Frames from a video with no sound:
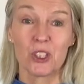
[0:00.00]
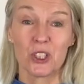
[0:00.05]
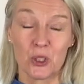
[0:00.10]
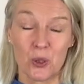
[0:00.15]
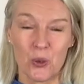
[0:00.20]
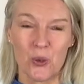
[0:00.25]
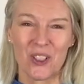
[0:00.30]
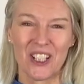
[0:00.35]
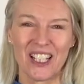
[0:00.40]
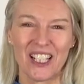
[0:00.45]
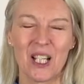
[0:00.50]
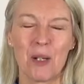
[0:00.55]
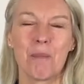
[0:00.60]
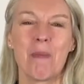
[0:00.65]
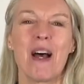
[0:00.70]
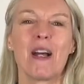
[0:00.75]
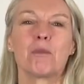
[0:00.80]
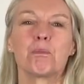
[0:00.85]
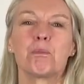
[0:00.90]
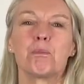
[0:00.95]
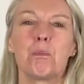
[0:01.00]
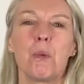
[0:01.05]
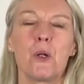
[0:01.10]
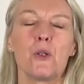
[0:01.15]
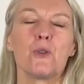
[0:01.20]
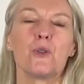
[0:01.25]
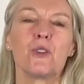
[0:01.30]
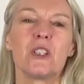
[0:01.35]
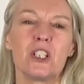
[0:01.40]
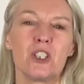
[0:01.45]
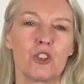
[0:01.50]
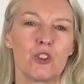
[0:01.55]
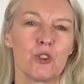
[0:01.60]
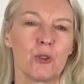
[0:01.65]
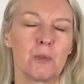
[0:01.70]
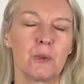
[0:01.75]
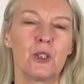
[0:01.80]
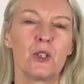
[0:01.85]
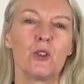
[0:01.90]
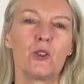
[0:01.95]
talking about bow
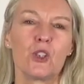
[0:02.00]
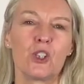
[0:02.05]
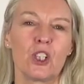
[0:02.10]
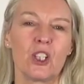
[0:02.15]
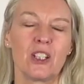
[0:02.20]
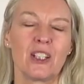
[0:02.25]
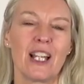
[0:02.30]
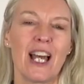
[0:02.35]
distribution